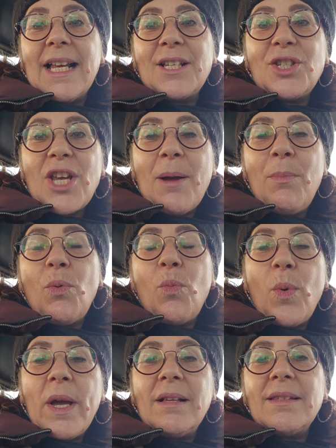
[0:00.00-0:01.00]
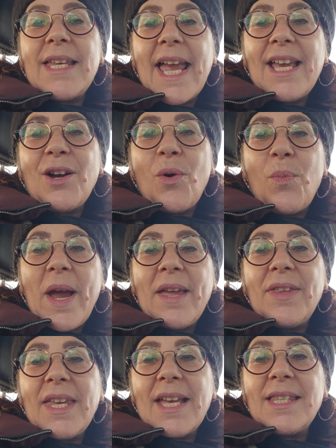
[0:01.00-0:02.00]
Hashem will take away
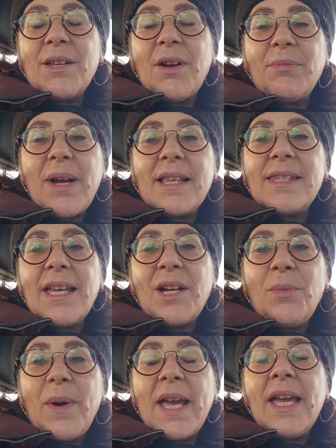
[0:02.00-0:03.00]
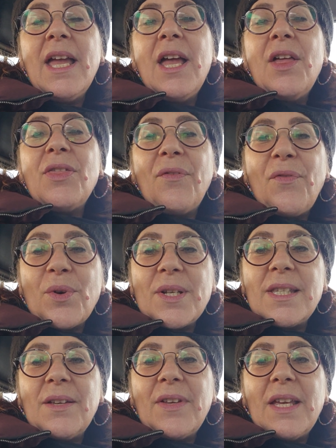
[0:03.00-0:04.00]
the Yetzer Hara, take away the
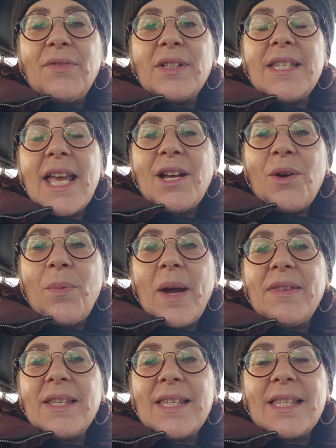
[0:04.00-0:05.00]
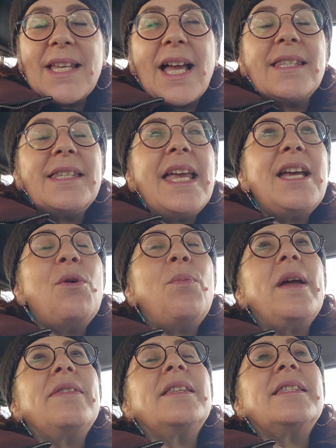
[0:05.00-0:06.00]
forces of evil, take away the Satan, take
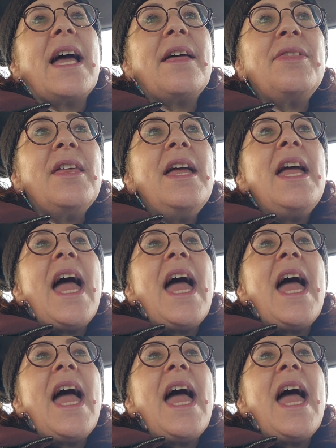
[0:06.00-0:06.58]
away the death